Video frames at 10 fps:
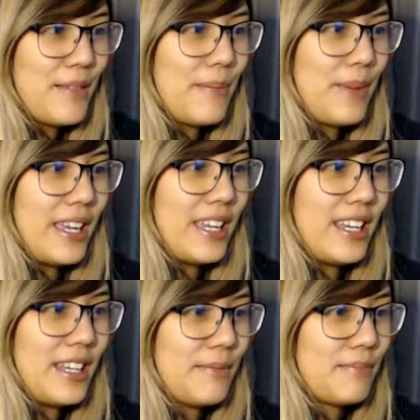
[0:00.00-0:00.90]

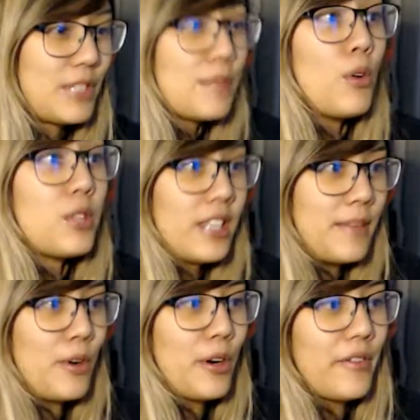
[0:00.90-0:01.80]
But just mostly
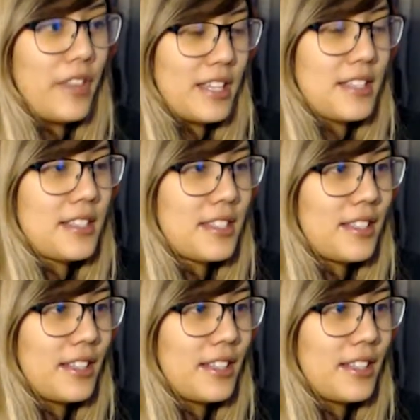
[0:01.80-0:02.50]
more of this.